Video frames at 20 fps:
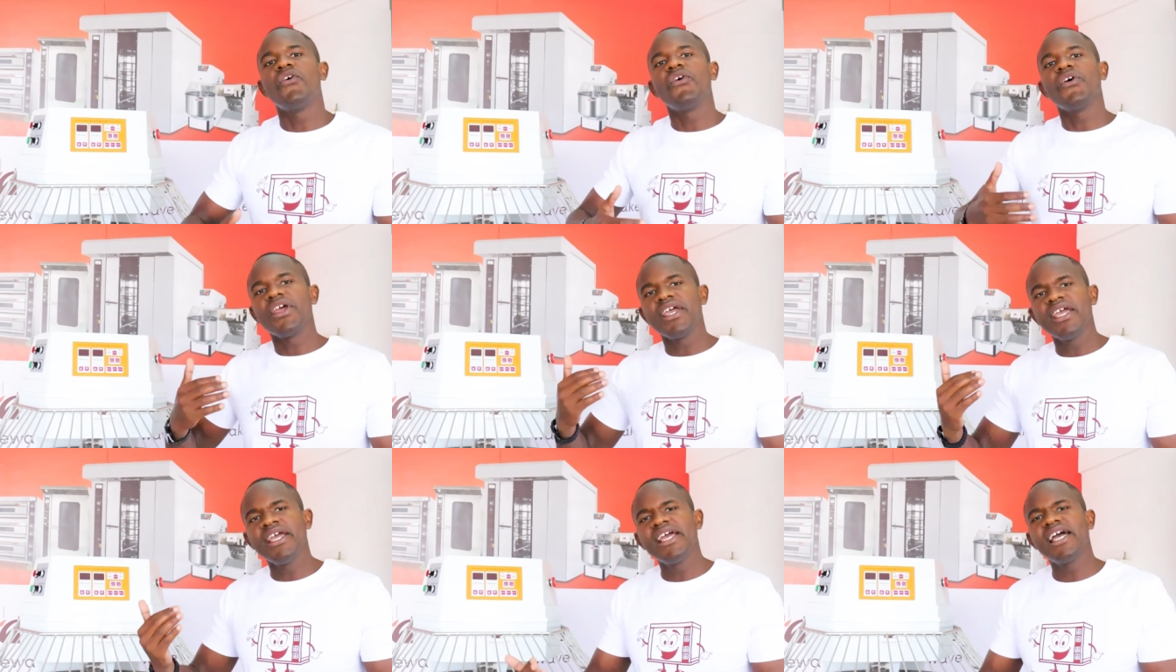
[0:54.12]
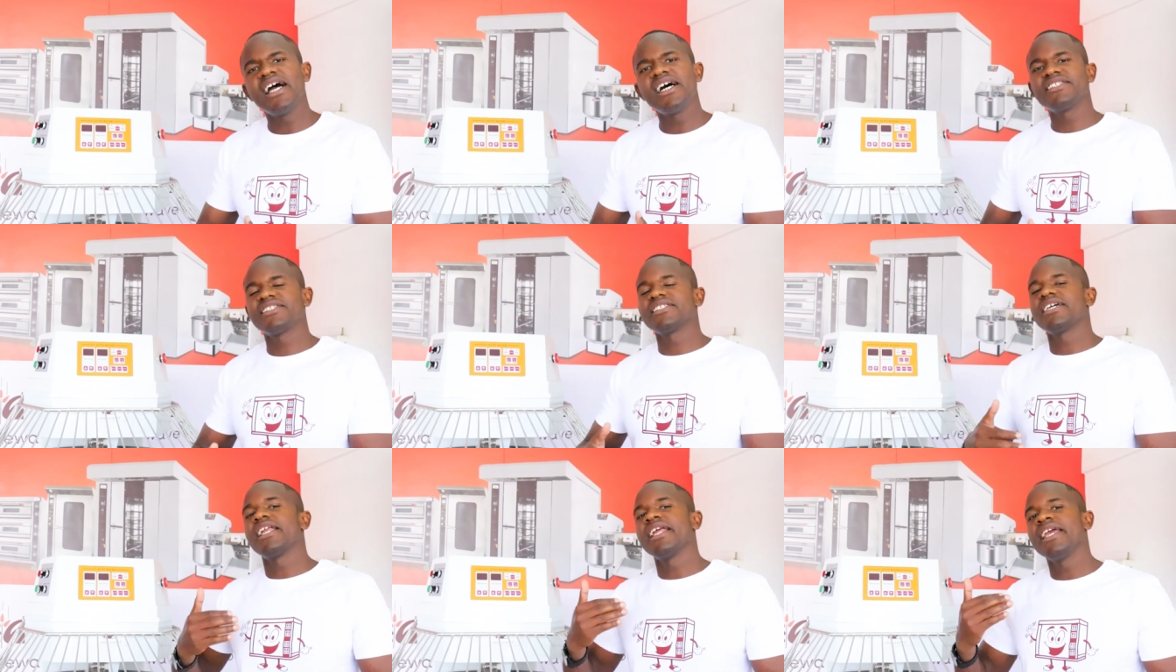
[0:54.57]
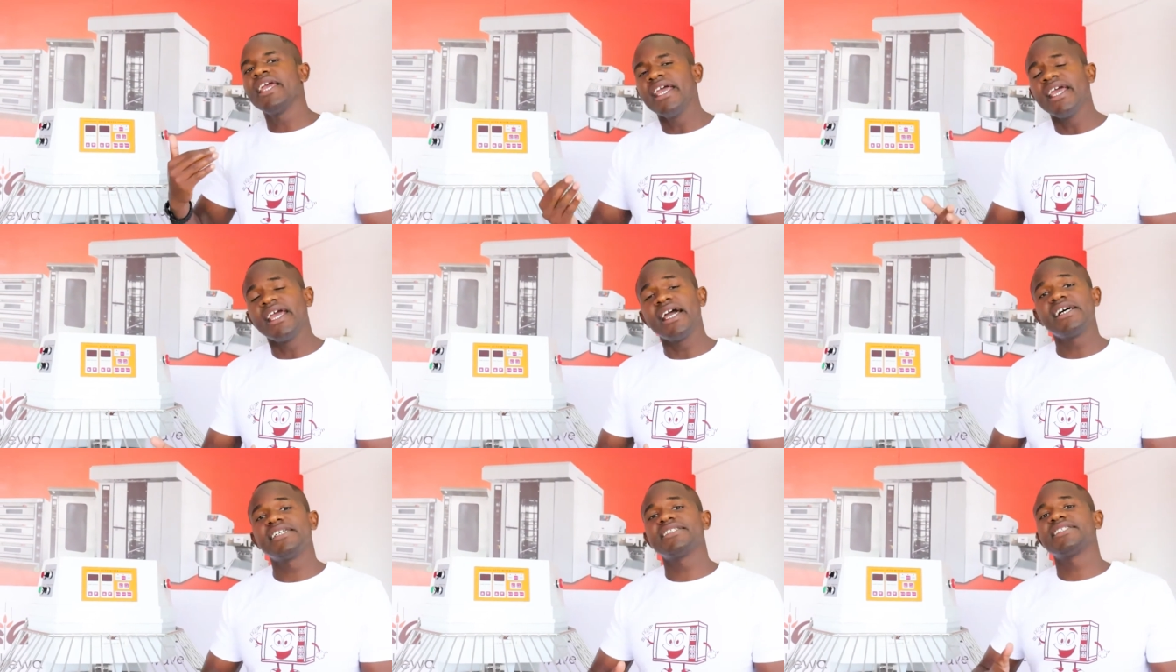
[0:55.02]
for years and
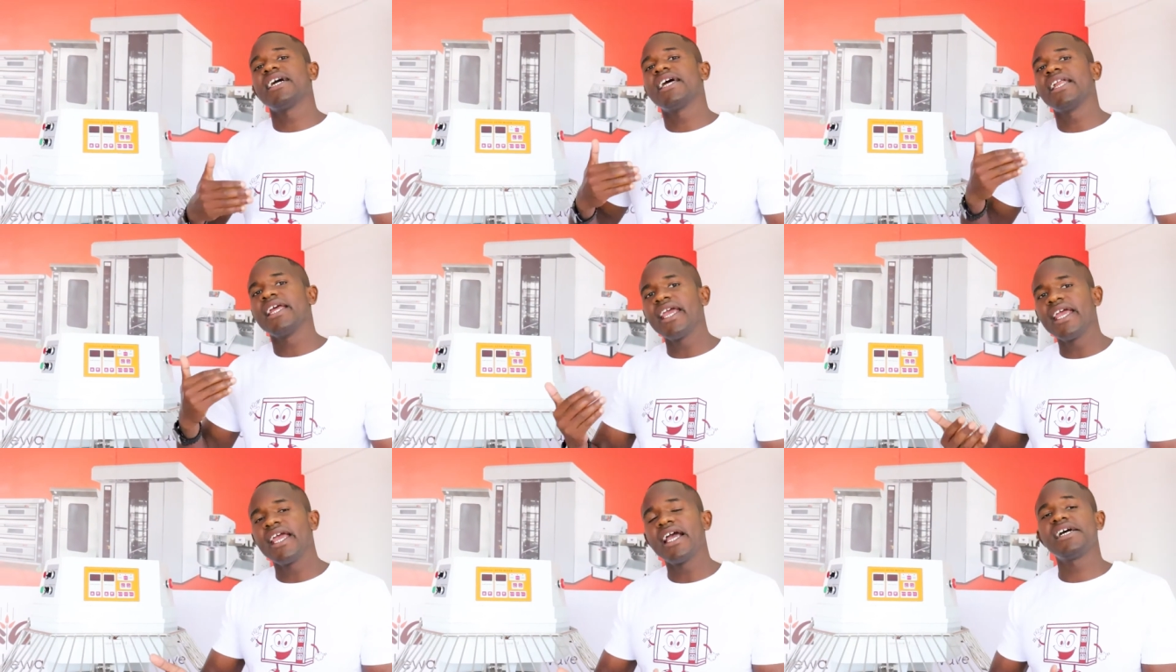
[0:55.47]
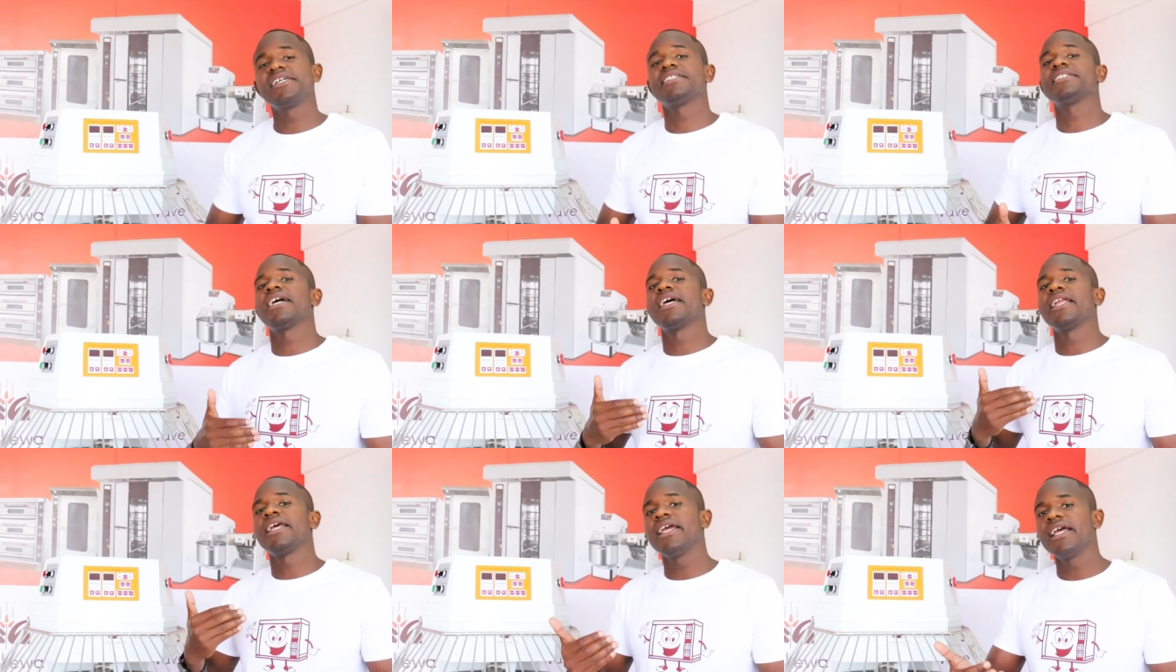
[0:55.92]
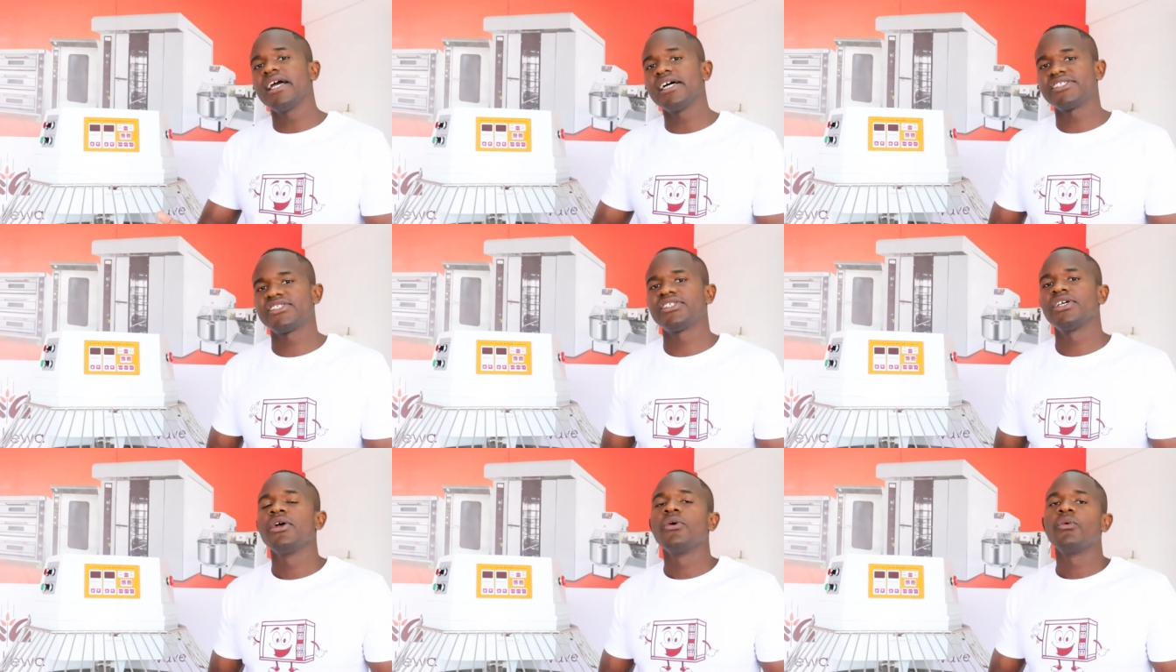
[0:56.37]
years and years and
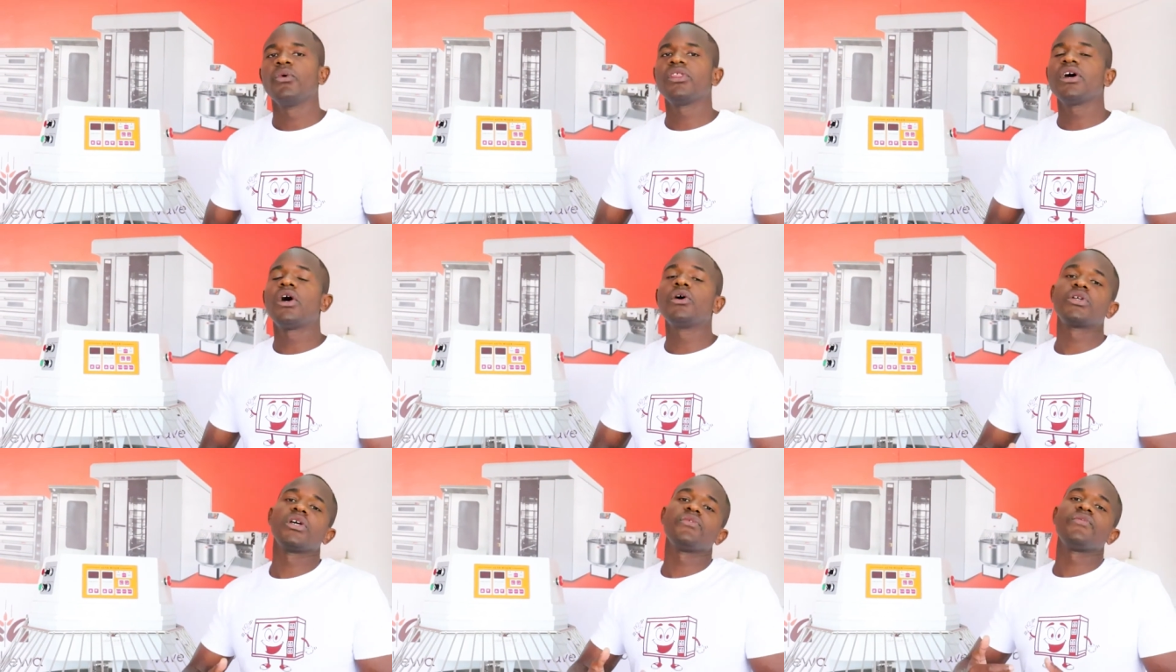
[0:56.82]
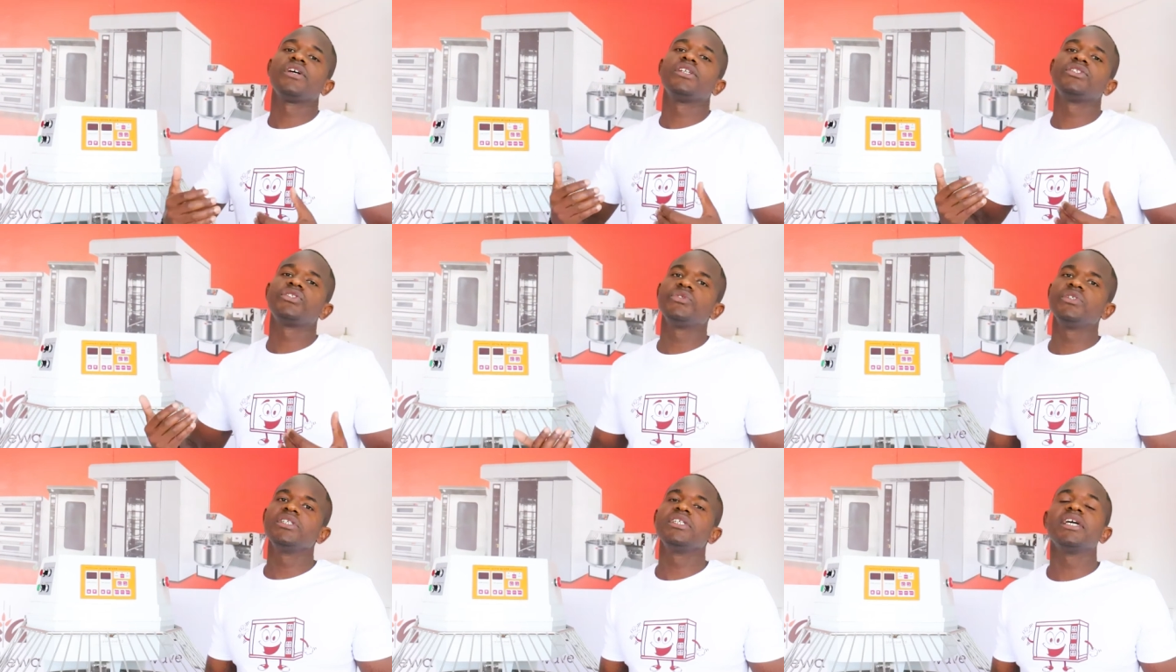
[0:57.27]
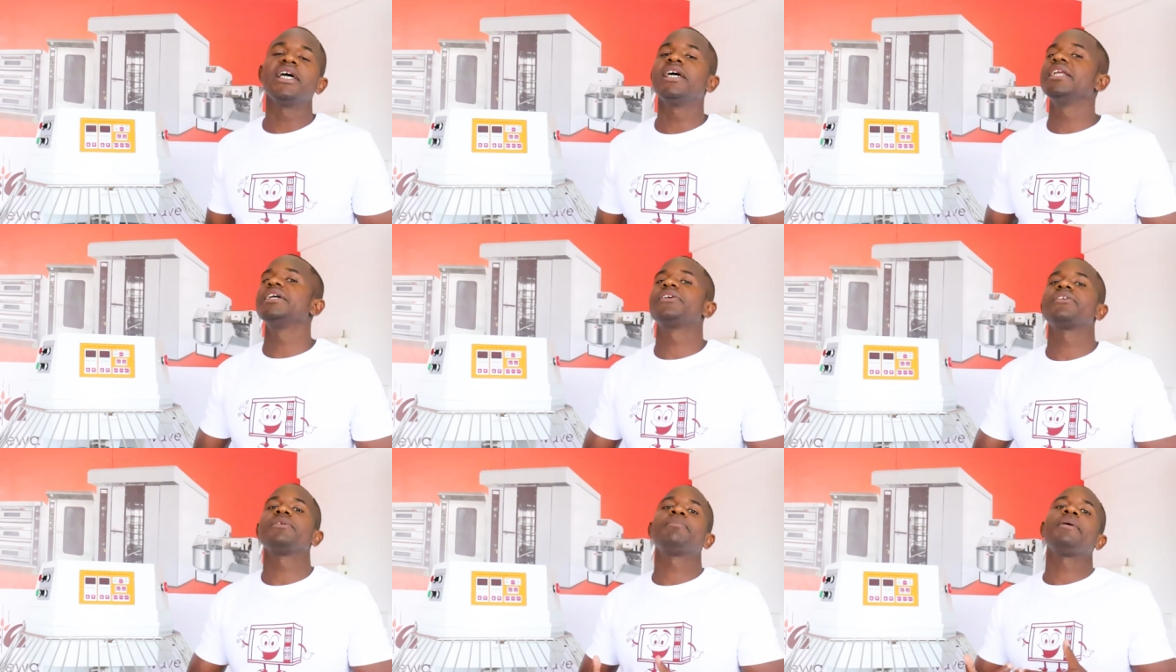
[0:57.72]
years without even doing
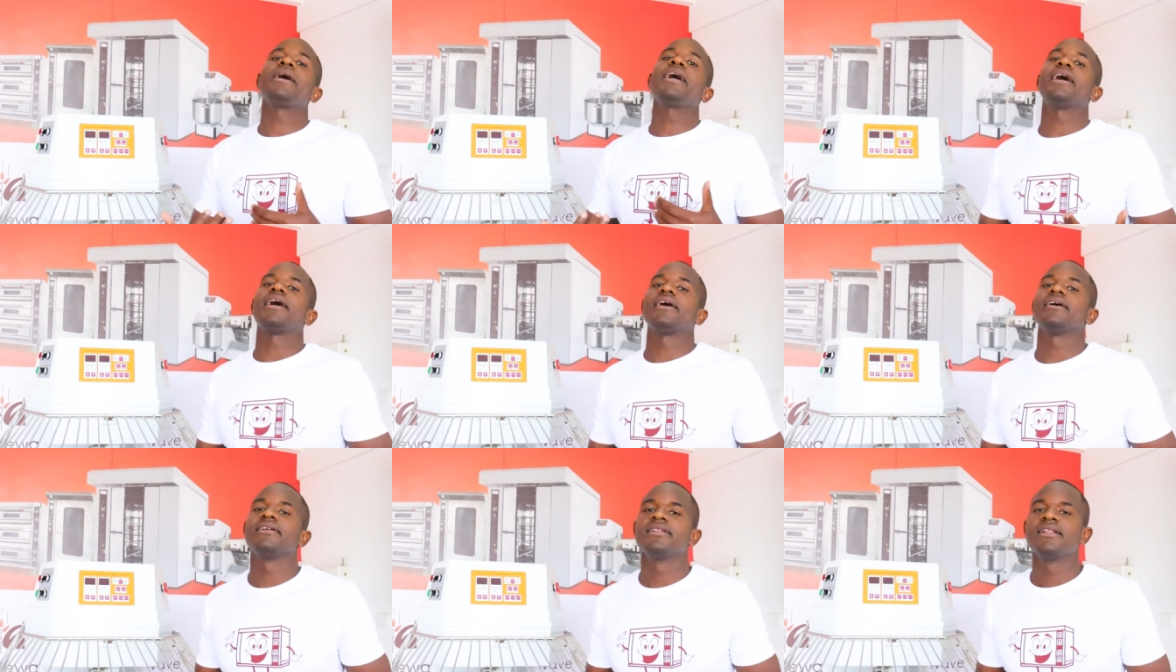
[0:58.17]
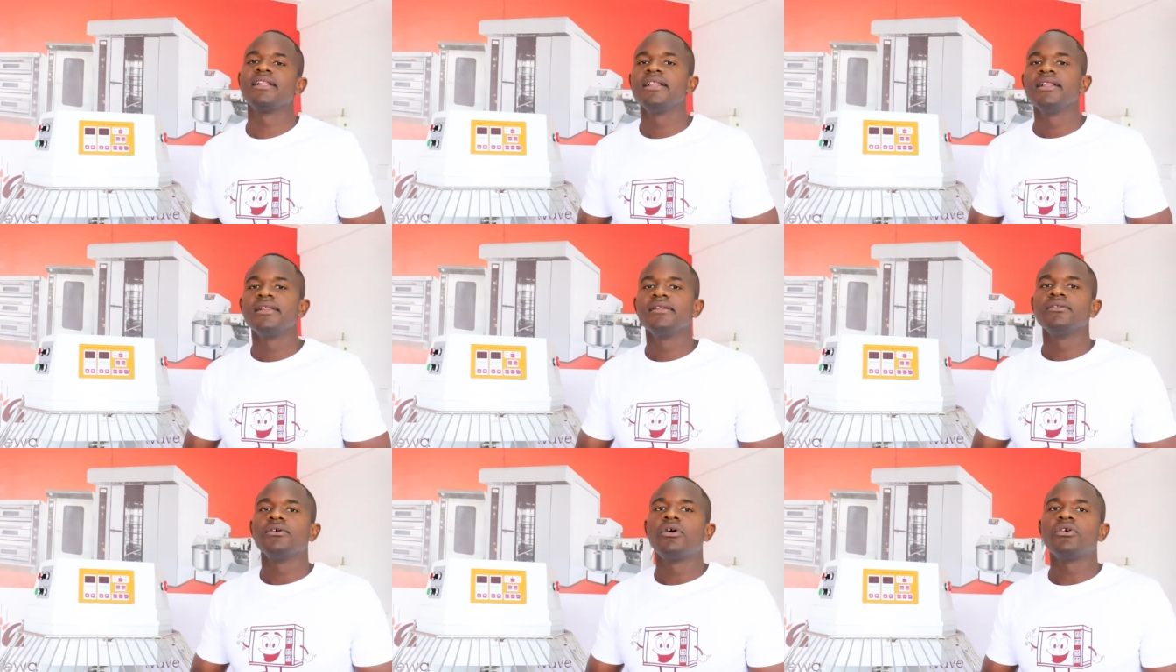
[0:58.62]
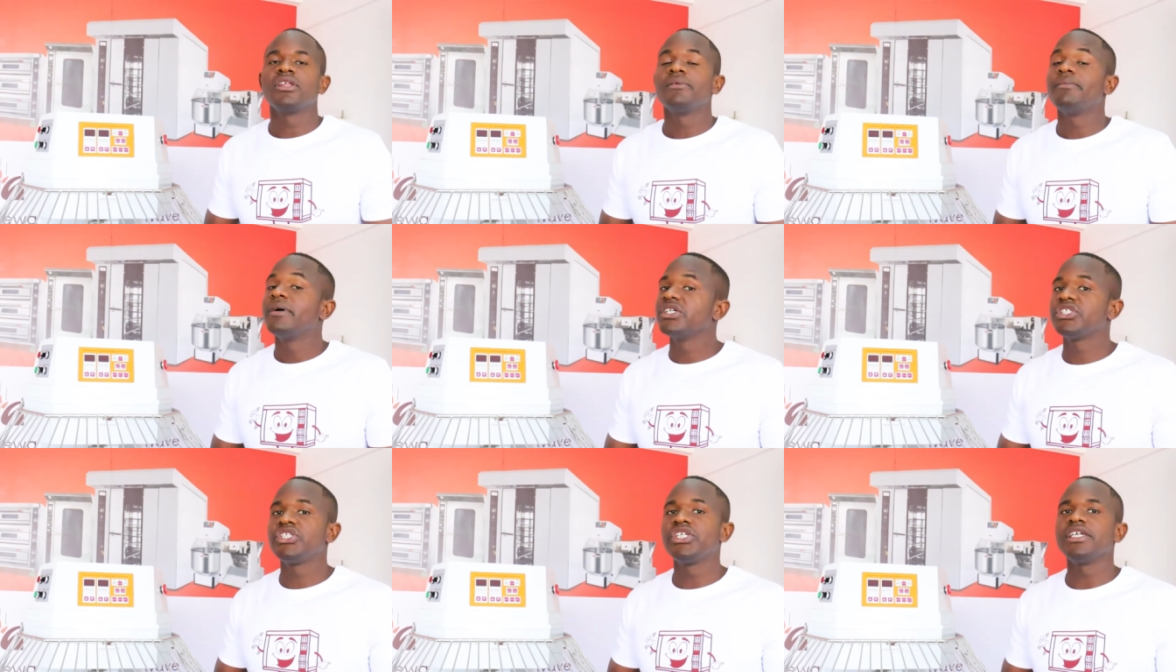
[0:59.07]
any repair on
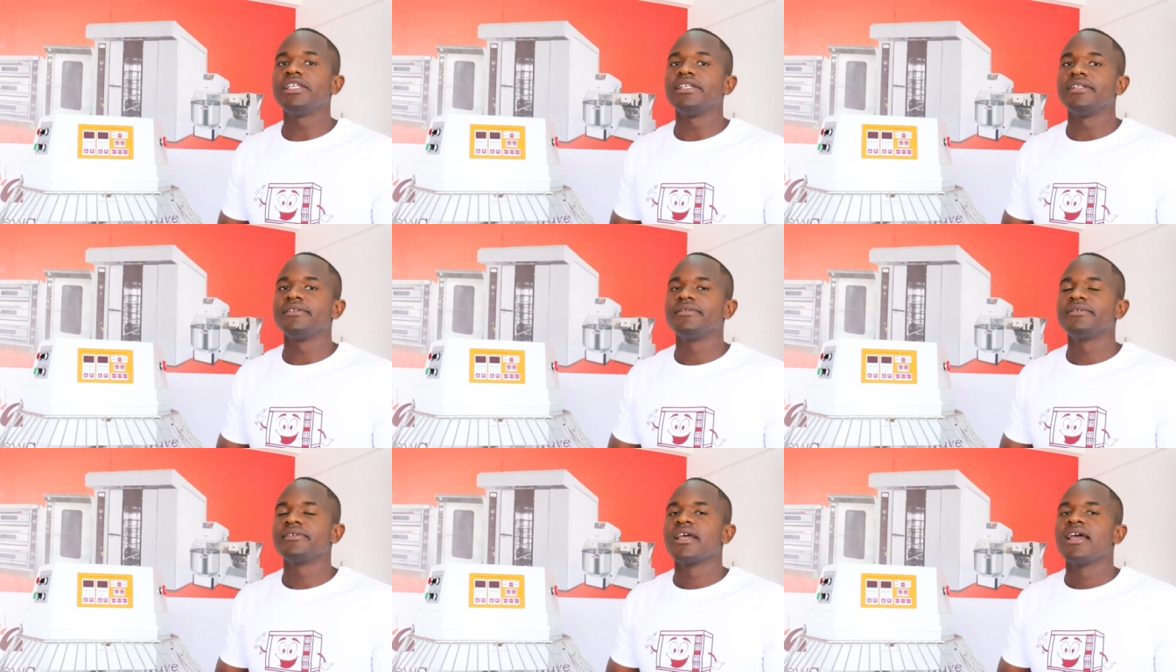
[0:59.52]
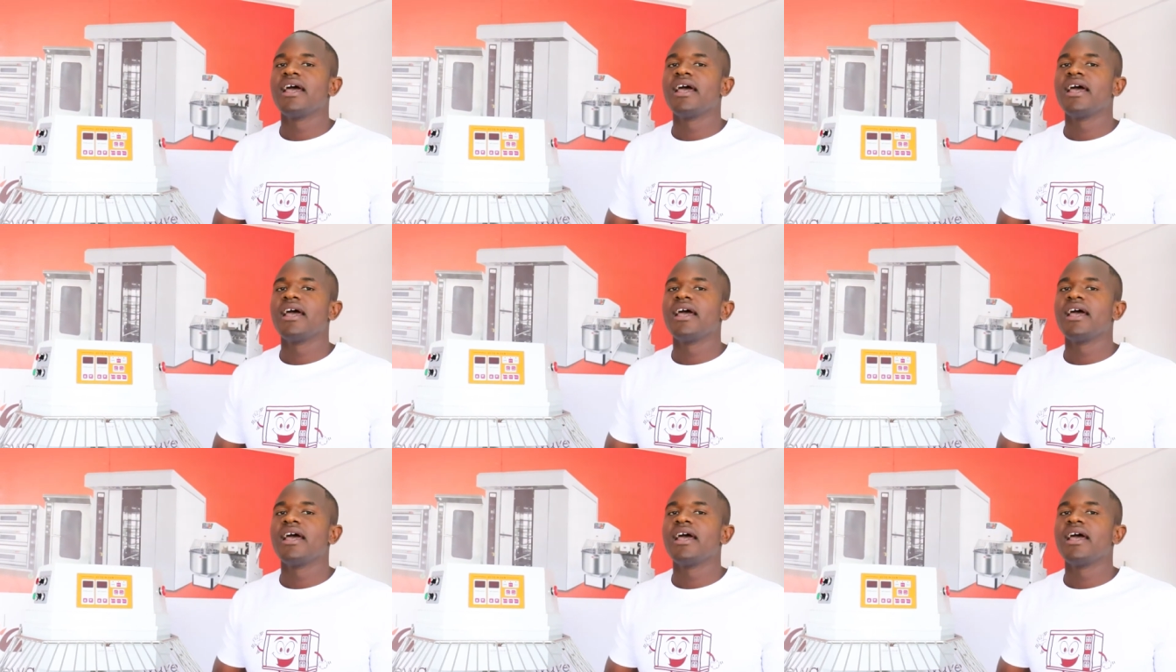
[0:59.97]
the machine.